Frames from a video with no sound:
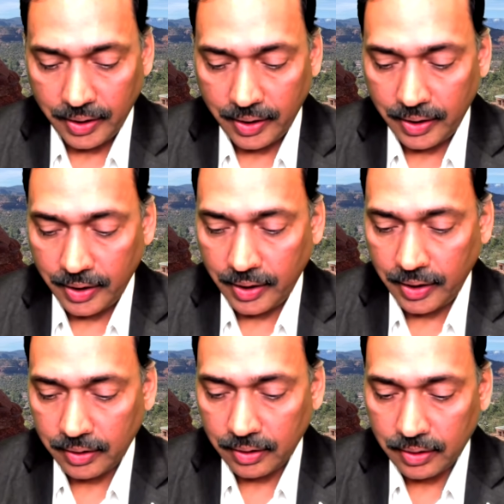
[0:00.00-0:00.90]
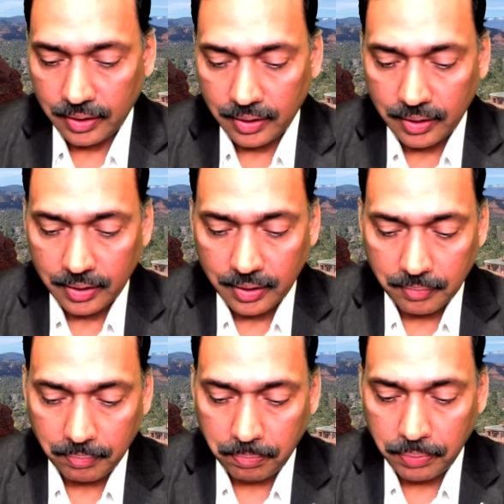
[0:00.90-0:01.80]
and
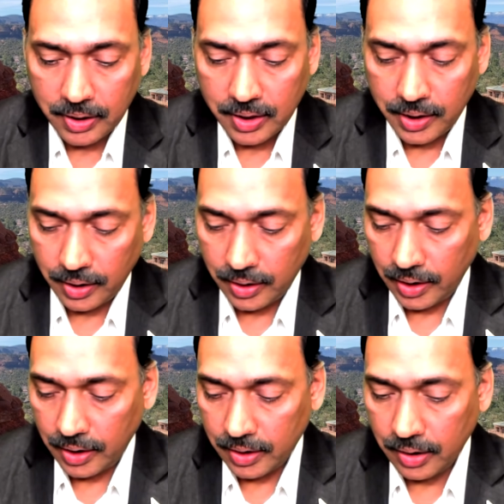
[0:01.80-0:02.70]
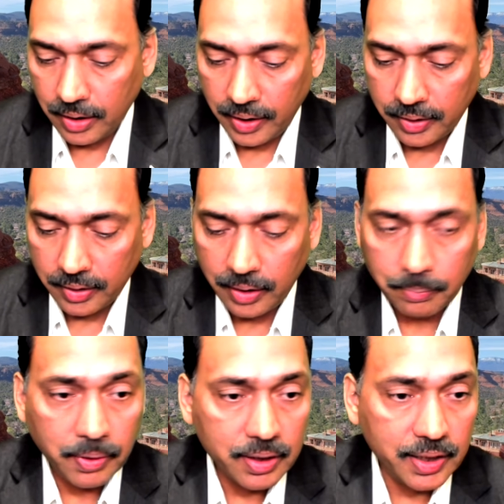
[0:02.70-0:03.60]
percentage greater than
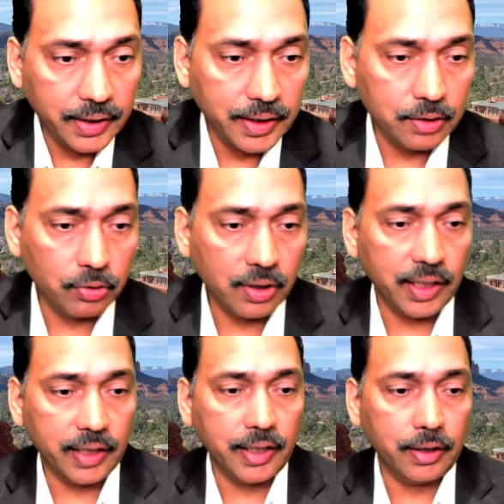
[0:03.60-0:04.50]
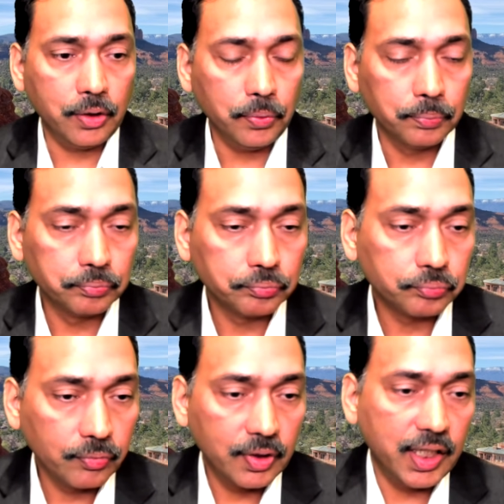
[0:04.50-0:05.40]
percentage. So connect it to
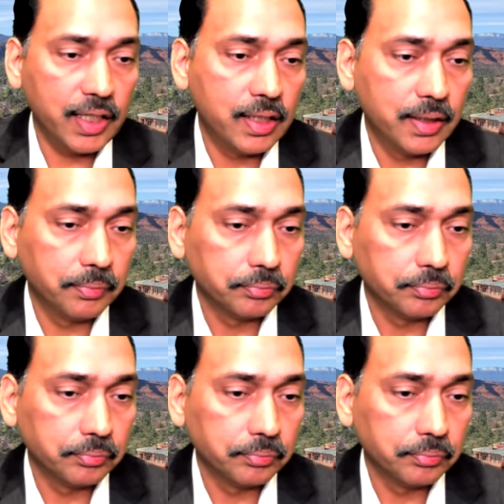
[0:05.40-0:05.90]
this.